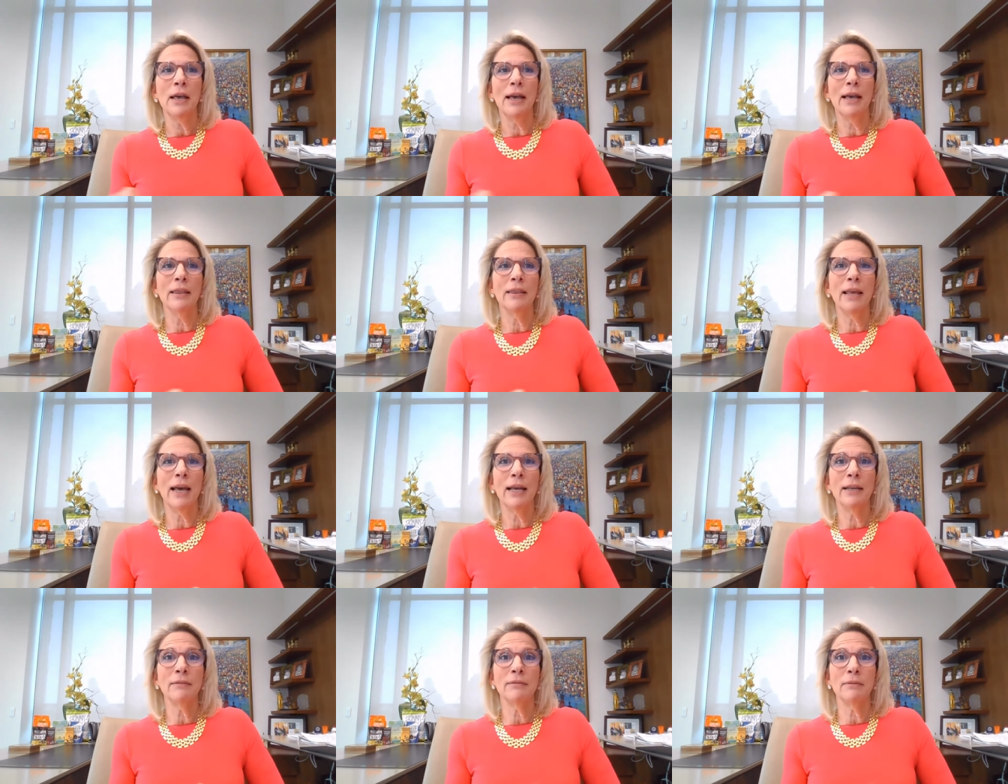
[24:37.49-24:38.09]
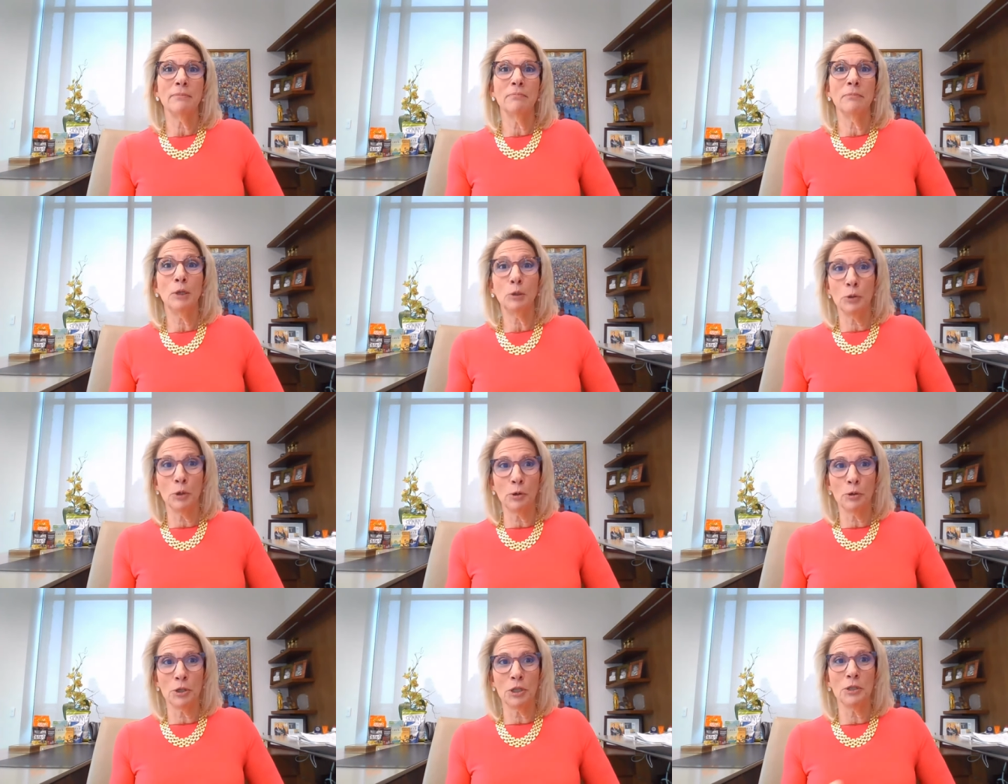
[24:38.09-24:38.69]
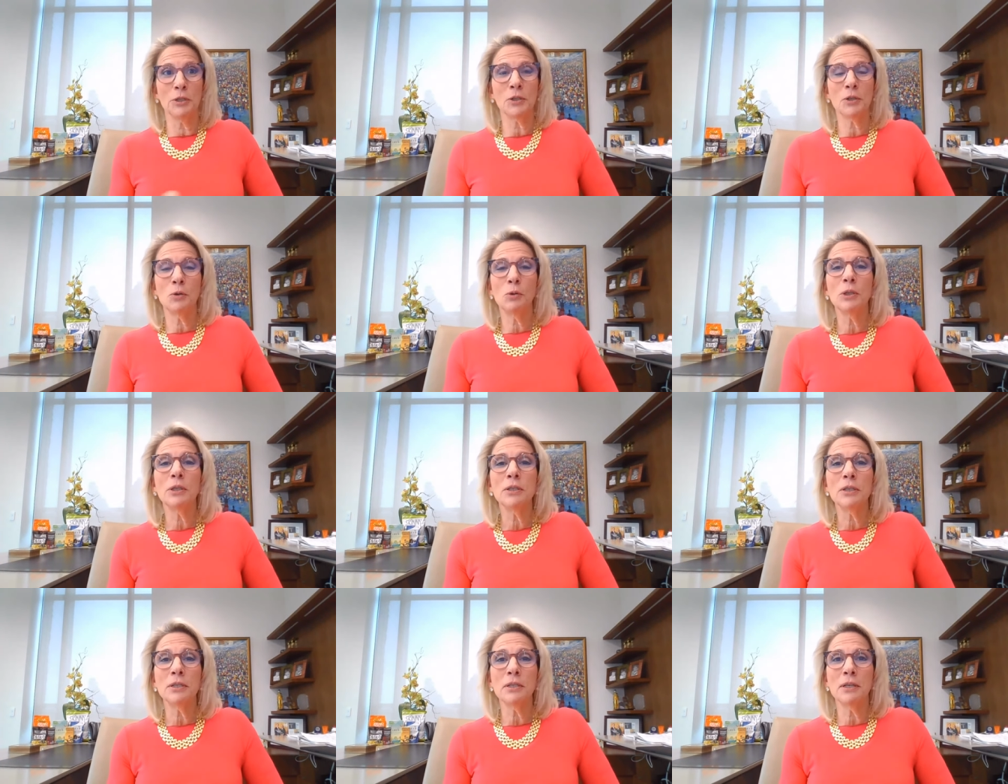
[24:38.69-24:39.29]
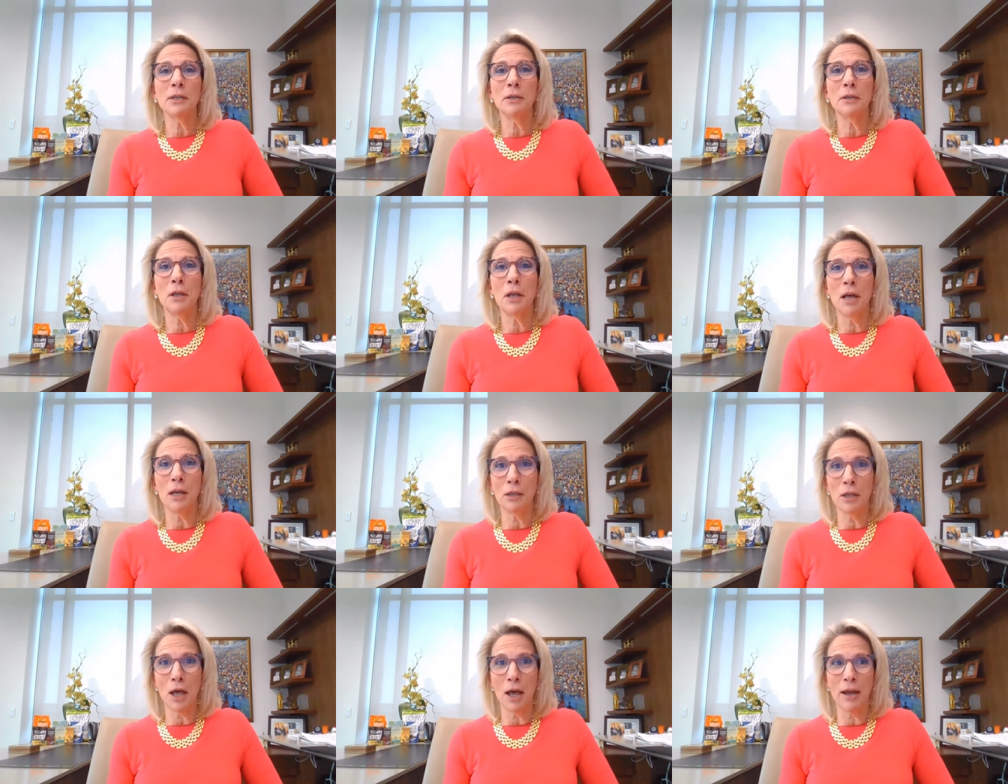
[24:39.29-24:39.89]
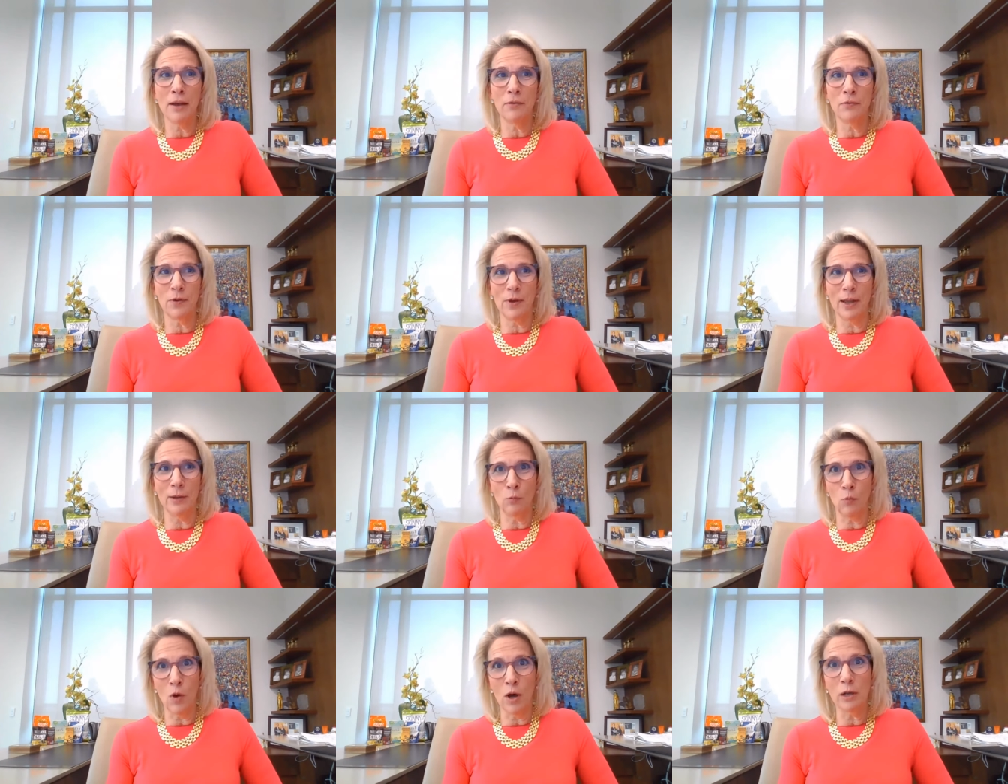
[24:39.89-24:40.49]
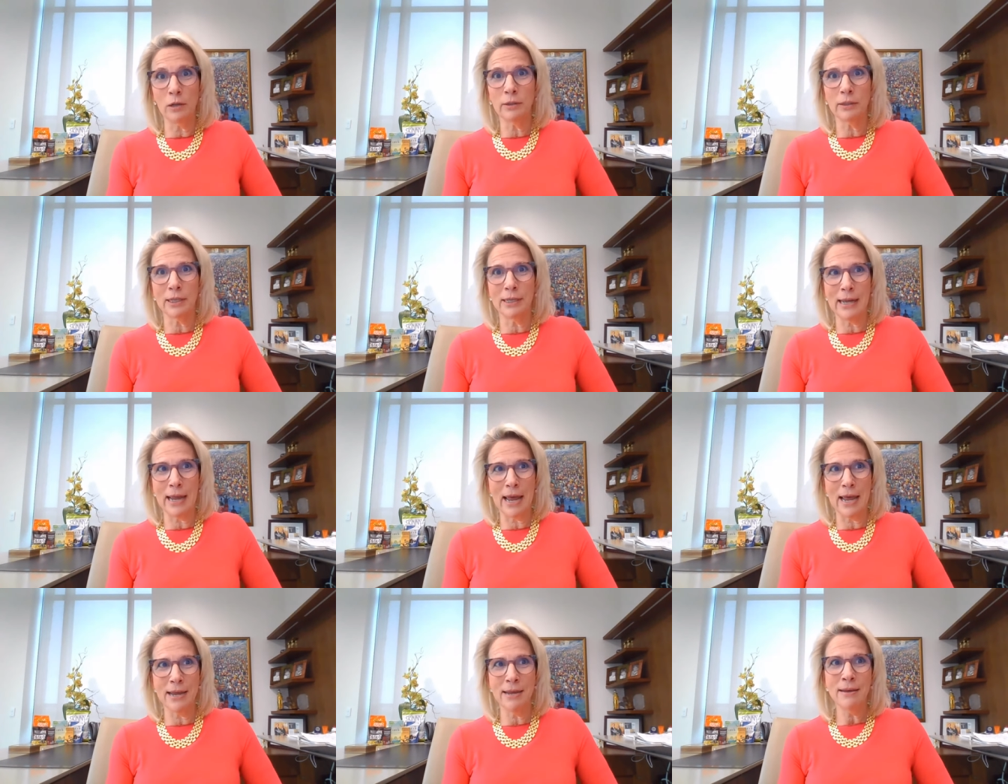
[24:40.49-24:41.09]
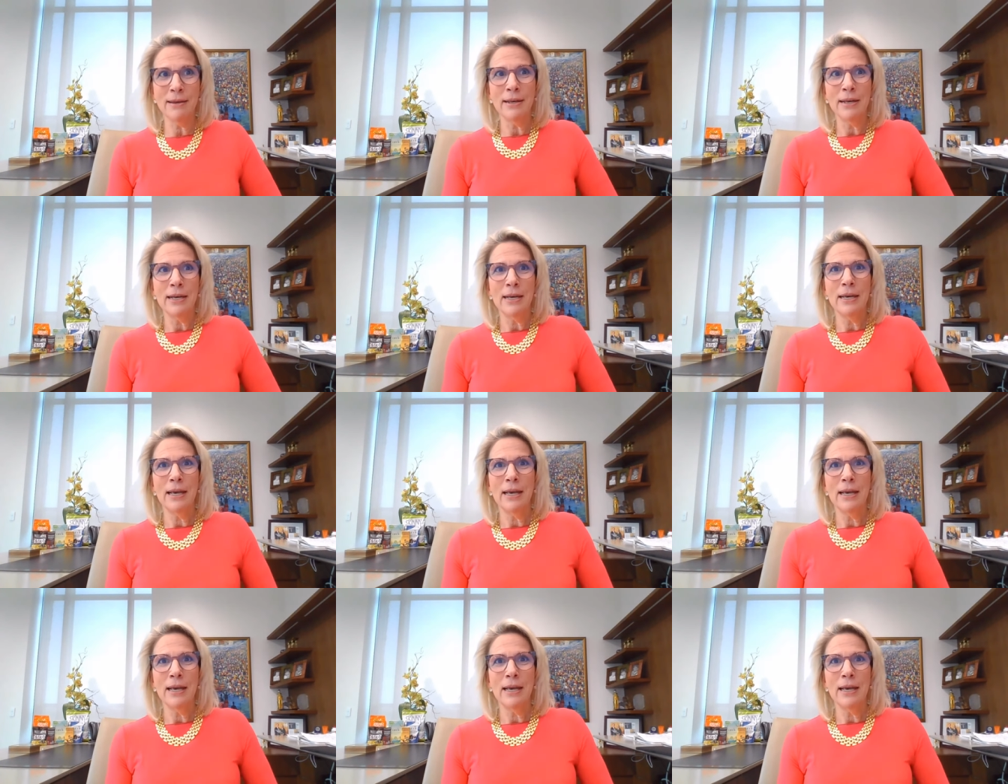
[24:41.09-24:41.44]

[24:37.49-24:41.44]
And that Milton Hershey School is still alive and well today.